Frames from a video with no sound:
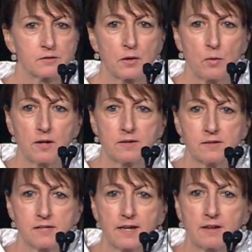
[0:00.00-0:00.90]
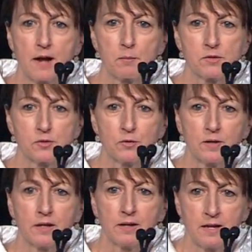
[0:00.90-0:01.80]
So I wanted to take an
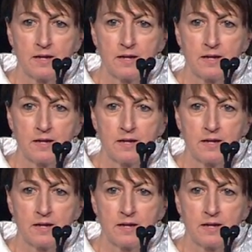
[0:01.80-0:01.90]
opportunity